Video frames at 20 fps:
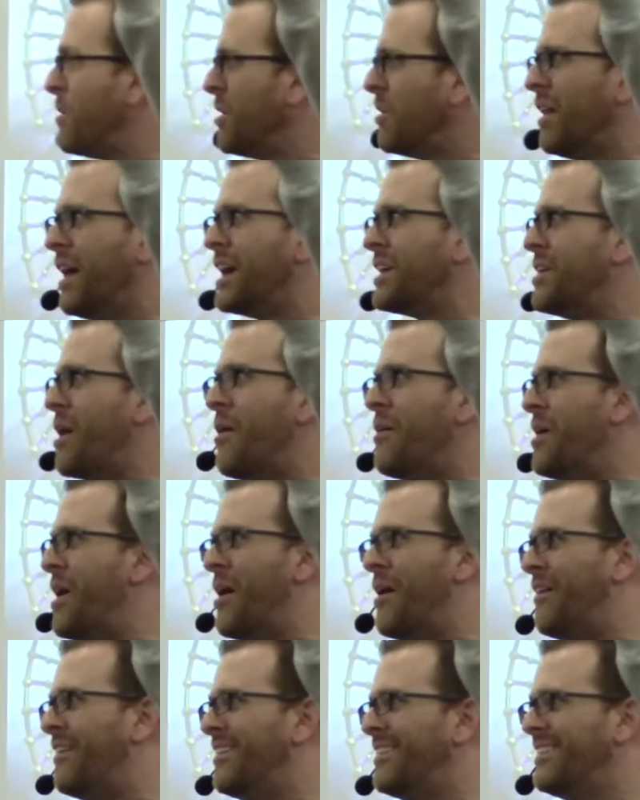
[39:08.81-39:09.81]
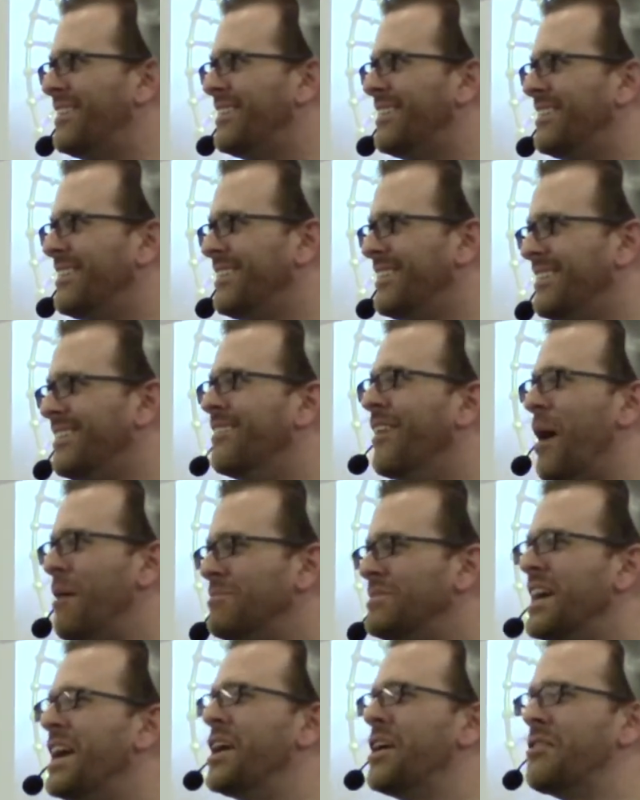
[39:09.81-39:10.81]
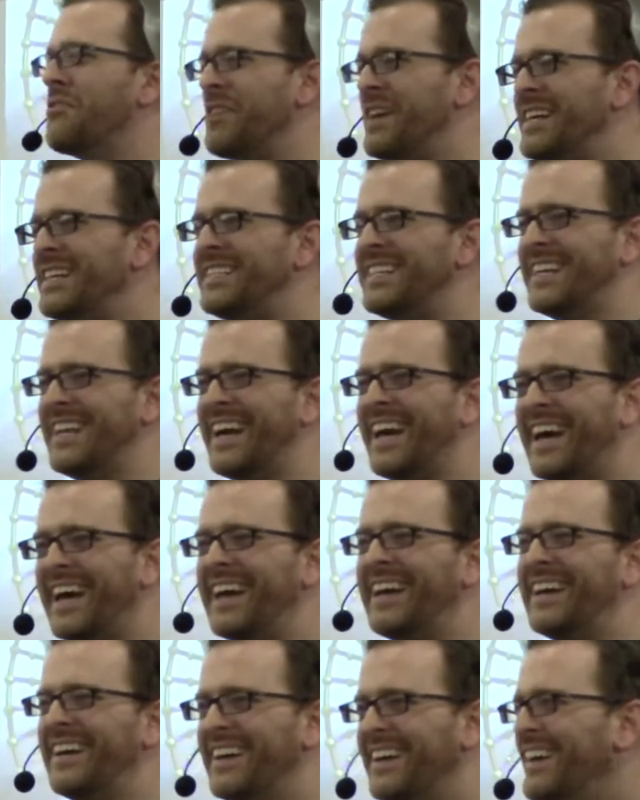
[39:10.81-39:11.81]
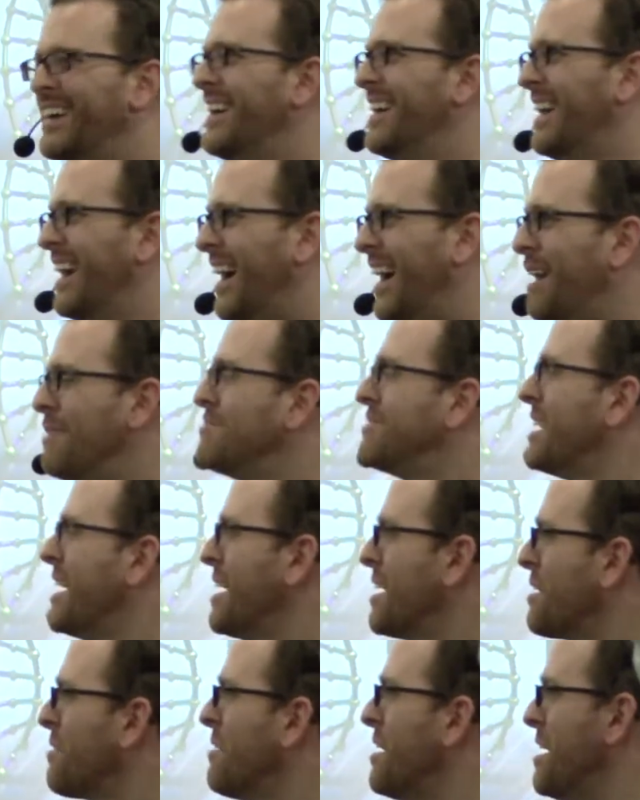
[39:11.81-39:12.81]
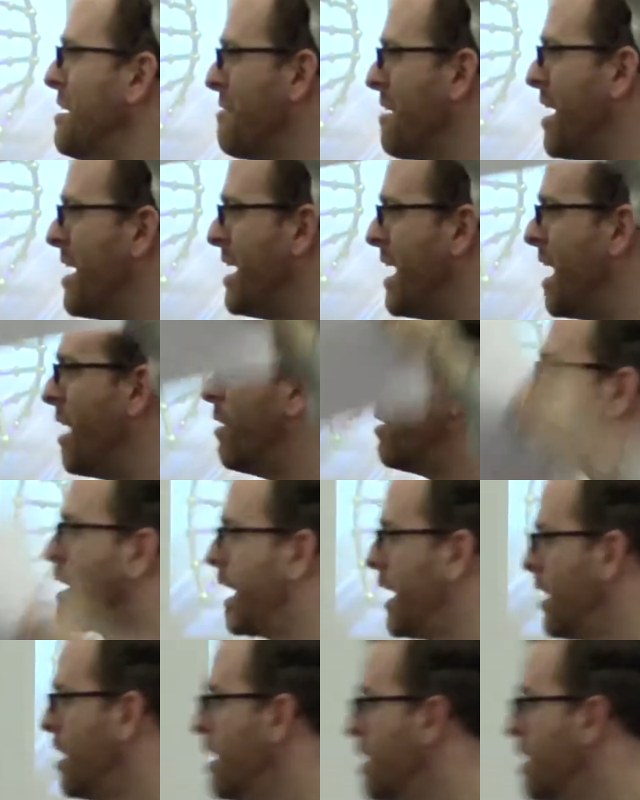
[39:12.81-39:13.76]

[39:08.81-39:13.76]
but you're like, no, I'm saying green today. I'm saying green right now, okay?